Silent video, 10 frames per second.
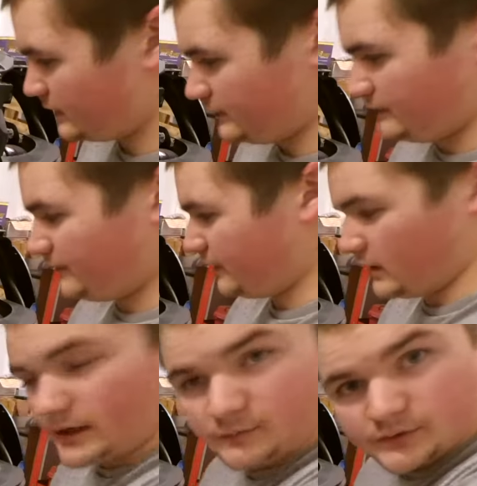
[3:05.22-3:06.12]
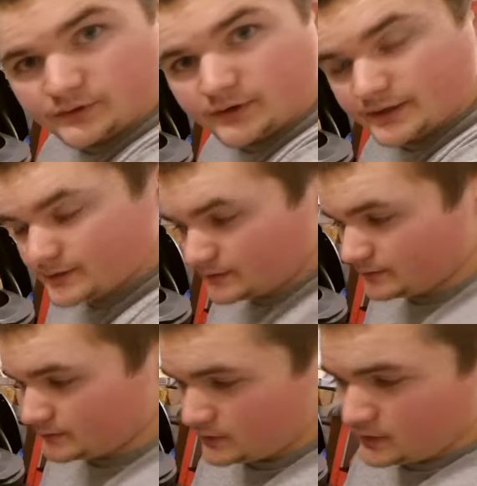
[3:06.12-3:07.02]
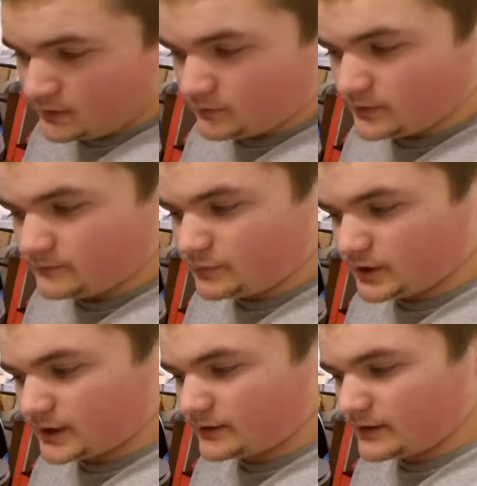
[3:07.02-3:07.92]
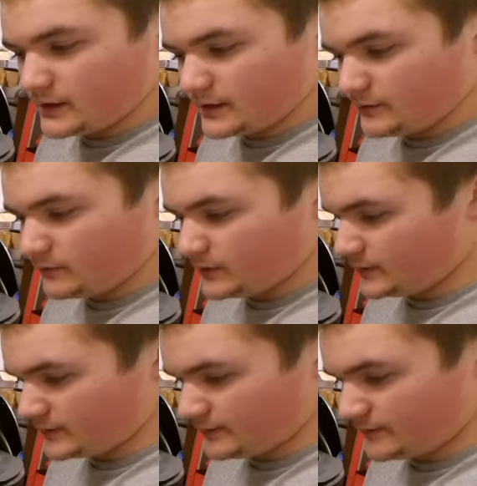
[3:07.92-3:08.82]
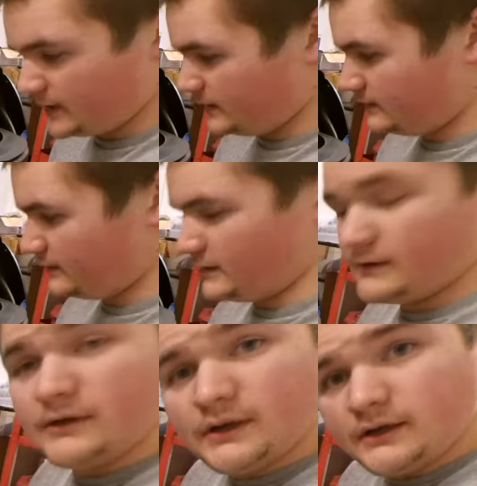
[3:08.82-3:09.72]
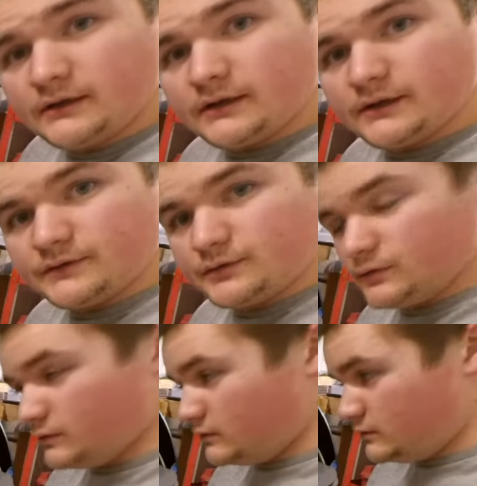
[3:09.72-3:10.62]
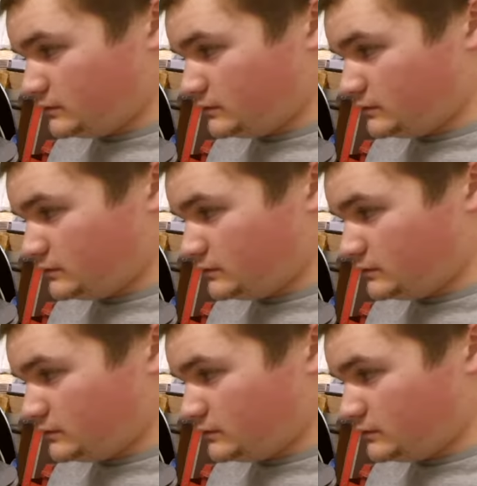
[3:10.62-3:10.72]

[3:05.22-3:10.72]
on figuring out what direction, what polarity I need to run this fan to get it to